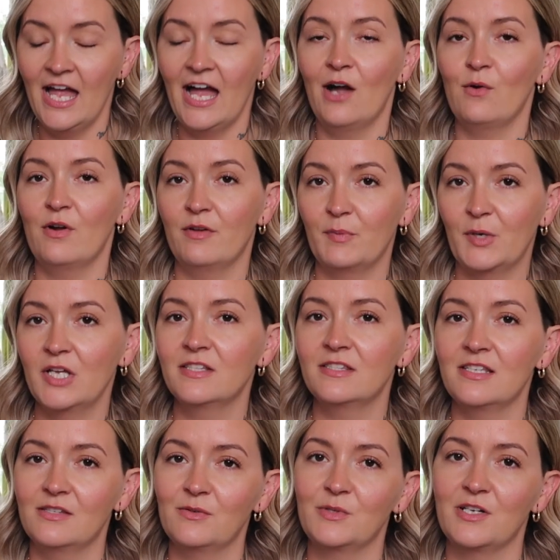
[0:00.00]
However, because
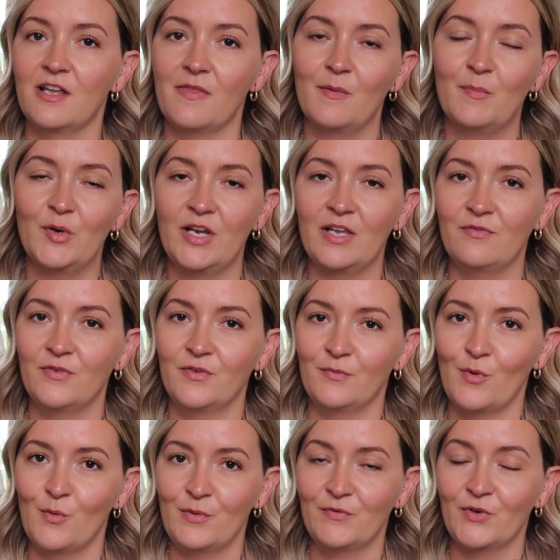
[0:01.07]
this was like the brief
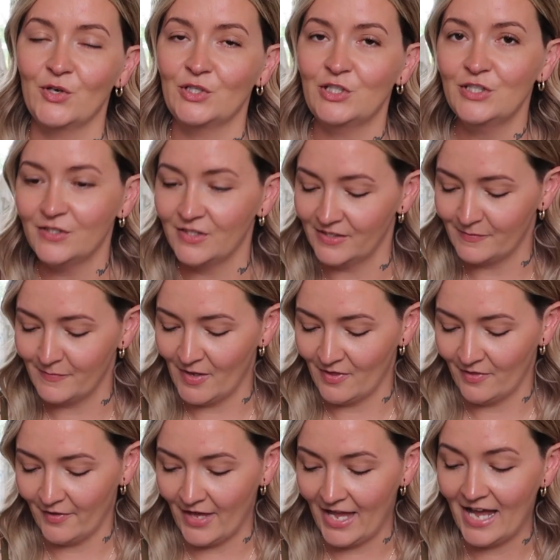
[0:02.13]
of what we've got to do this
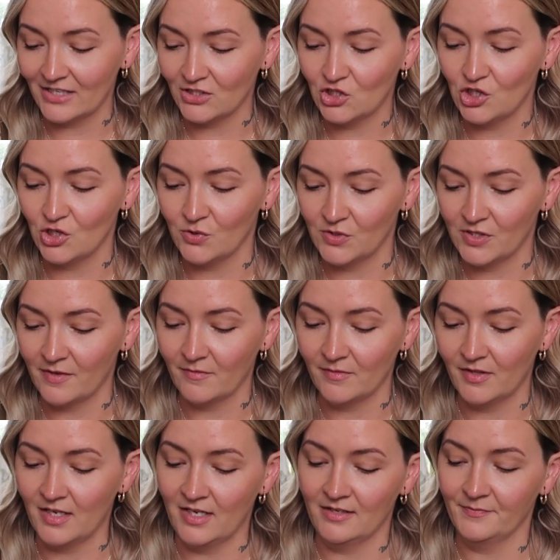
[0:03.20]
month, I had to choose
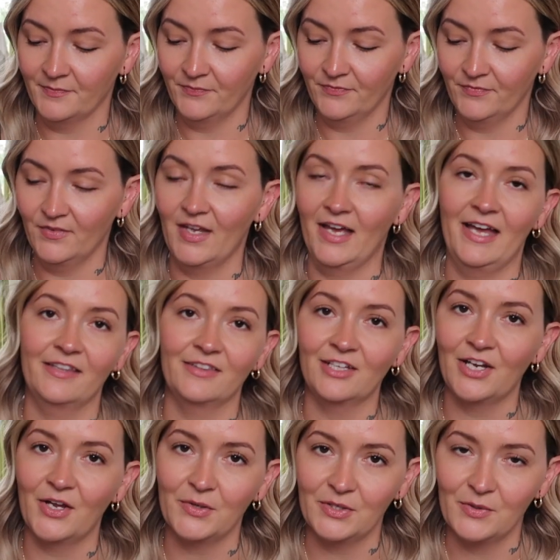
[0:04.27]
something that had the
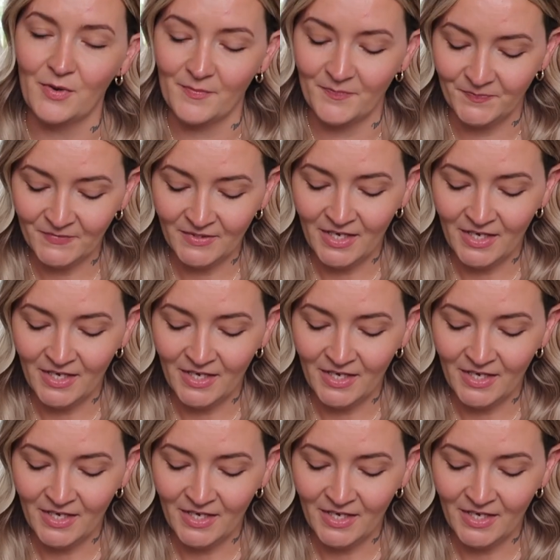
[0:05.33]
logo on,